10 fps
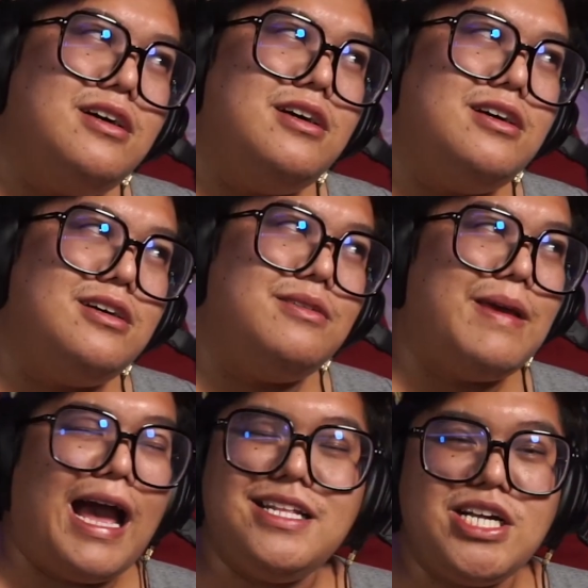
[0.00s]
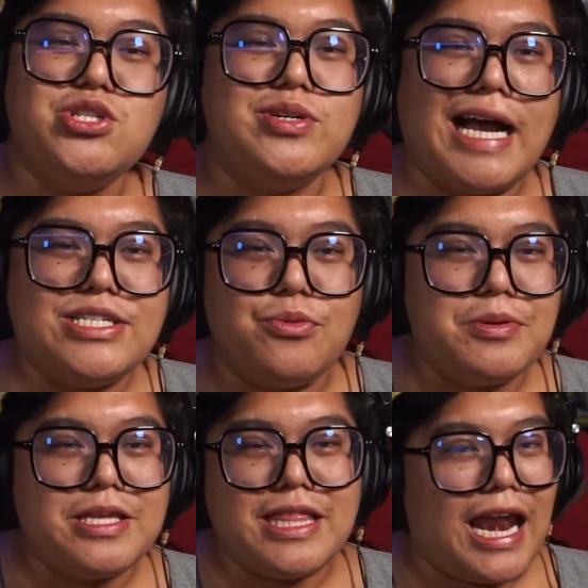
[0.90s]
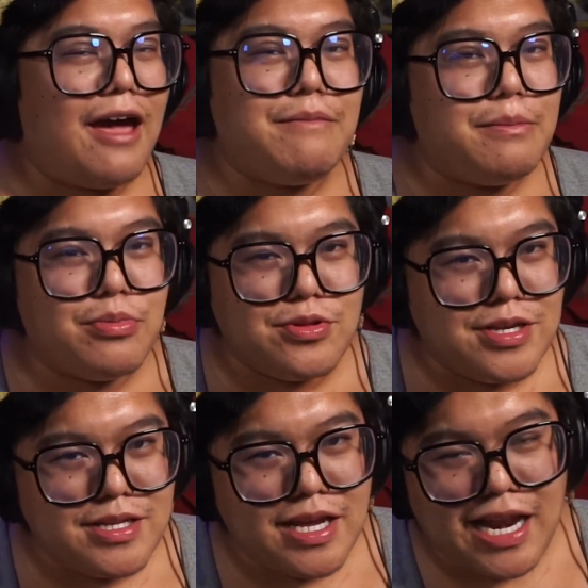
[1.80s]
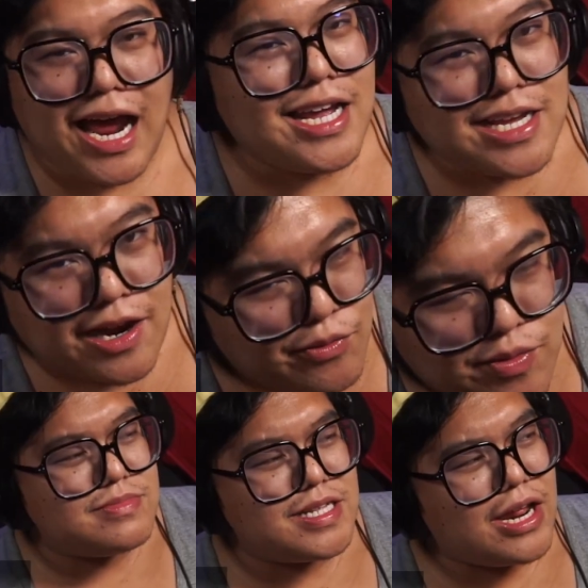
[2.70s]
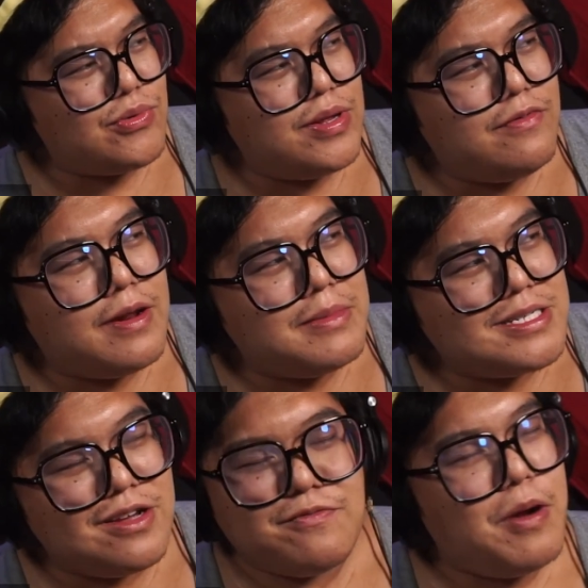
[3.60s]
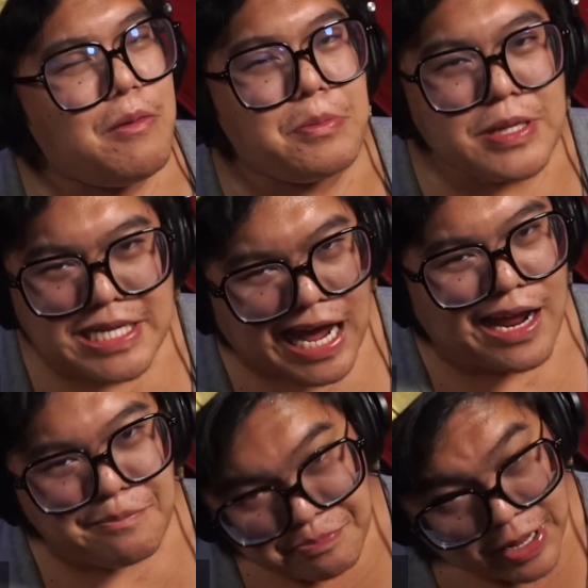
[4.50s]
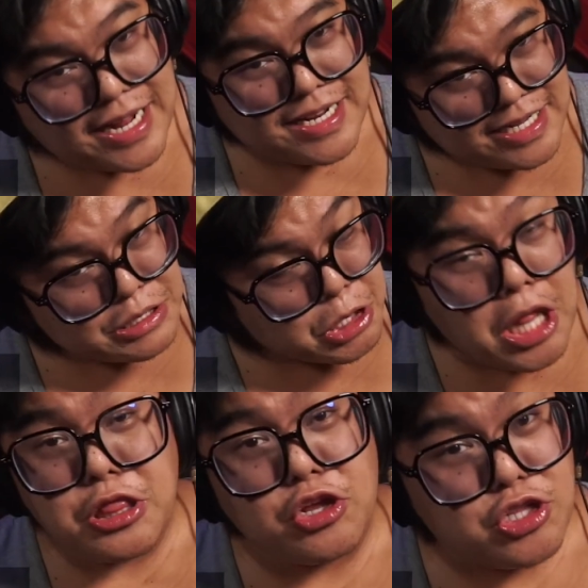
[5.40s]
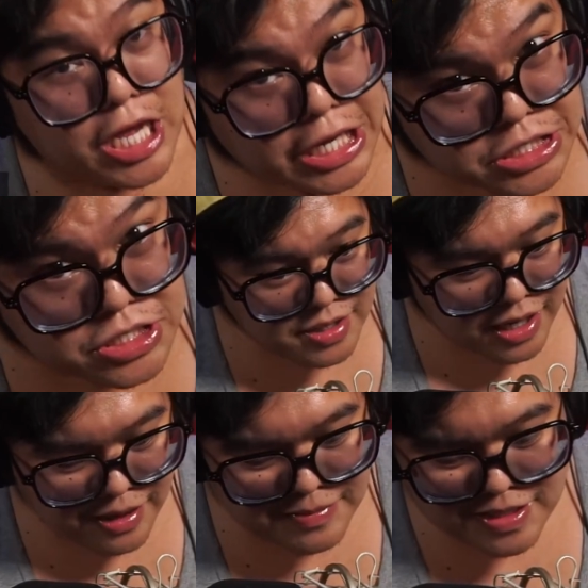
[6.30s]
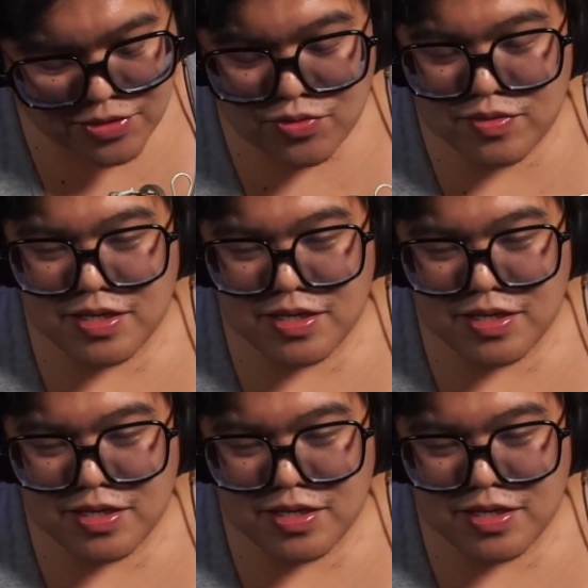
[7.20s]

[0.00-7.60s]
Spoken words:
man, I told you guys openly that I've been bullied, and did I reinvent myself? Probably not, but nonetheless, I mean, who?